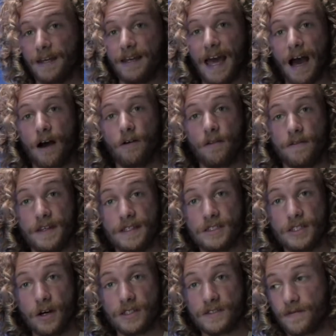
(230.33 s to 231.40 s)
Now, this
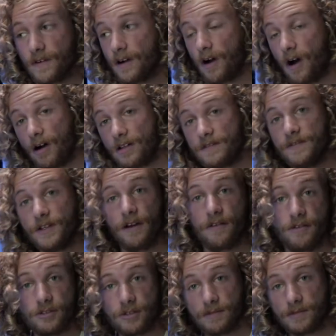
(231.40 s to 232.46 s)
goes for all of your
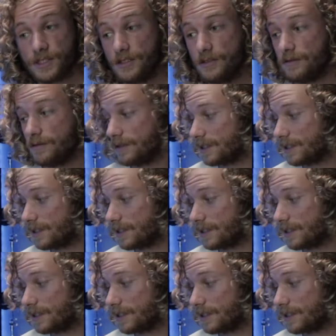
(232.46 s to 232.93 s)
other drums too,